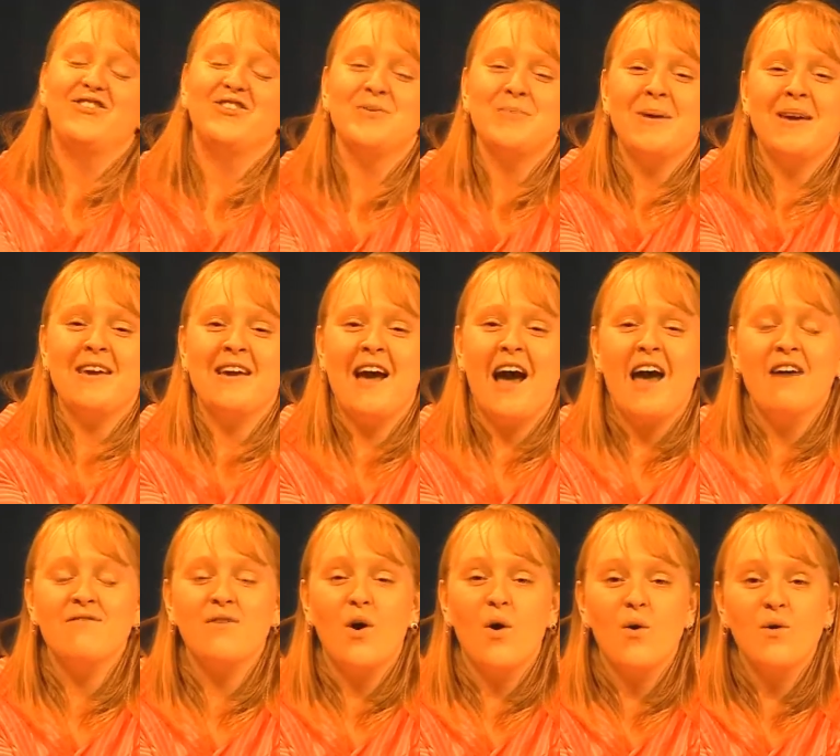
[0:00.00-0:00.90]
For me,
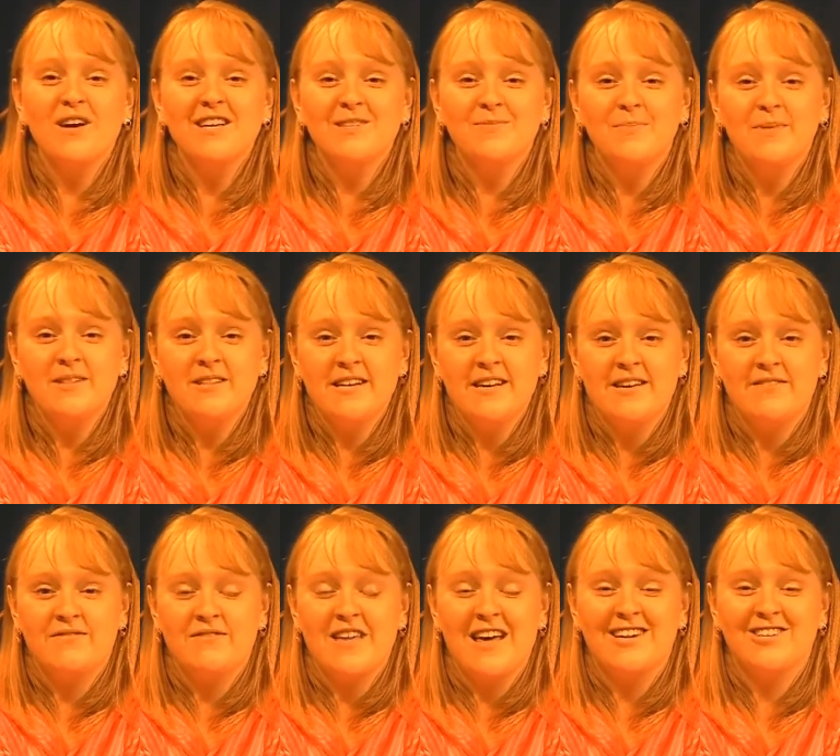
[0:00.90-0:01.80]
I've always
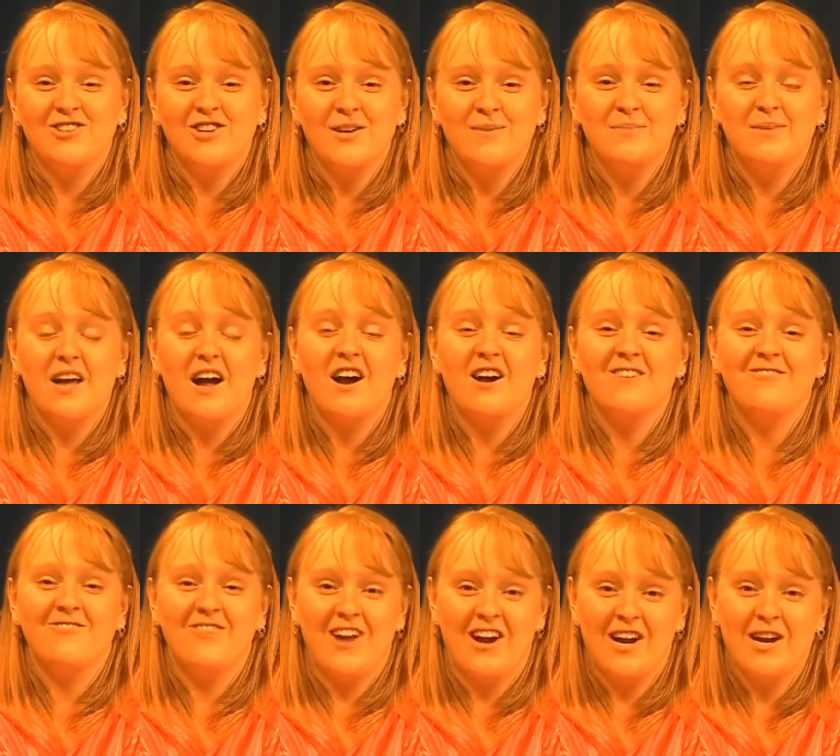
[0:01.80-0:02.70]
believed that dreams are
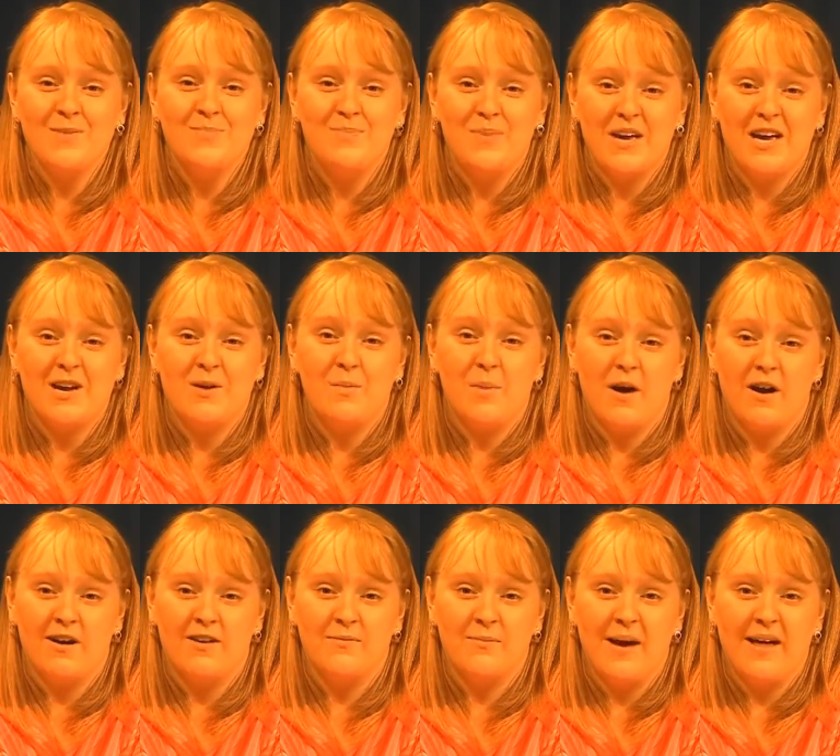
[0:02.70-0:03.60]
a very big
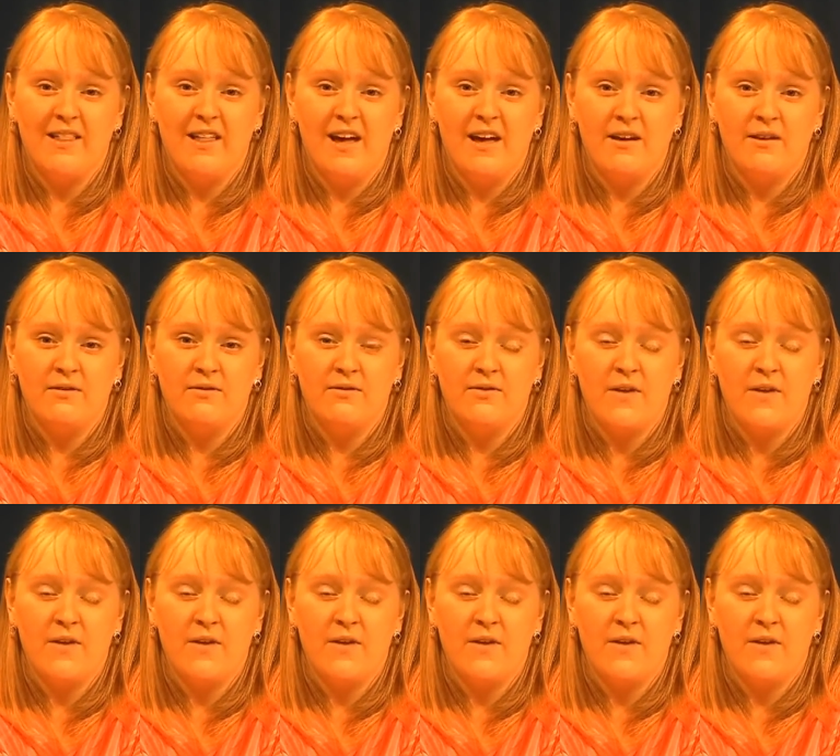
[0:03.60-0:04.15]
part of my life